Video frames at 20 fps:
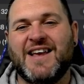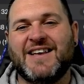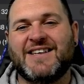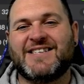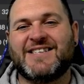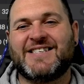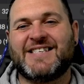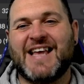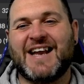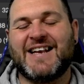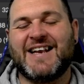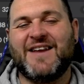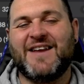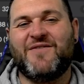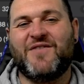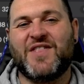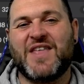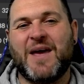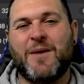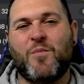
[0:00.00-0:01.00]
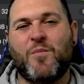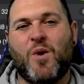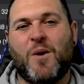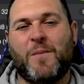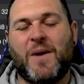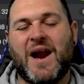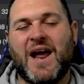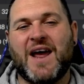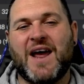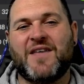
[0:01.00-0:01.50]
Sadly for them,
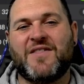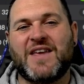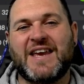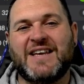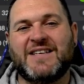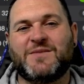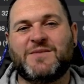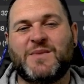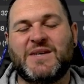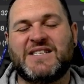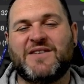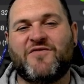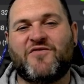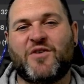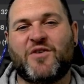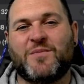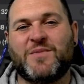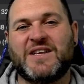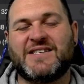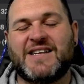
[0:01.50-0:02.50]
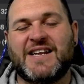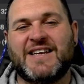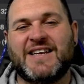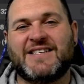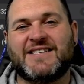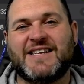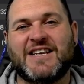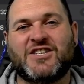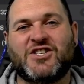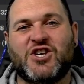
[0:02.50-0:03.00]
one player that is missing from this
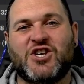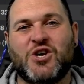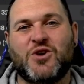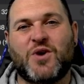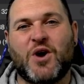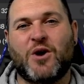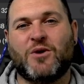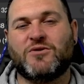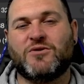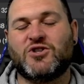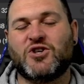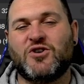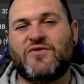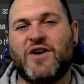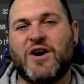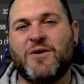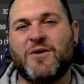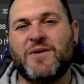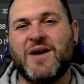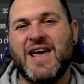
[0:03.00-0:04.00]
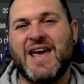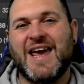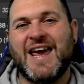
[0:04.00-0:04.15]
list is Hugo Duro.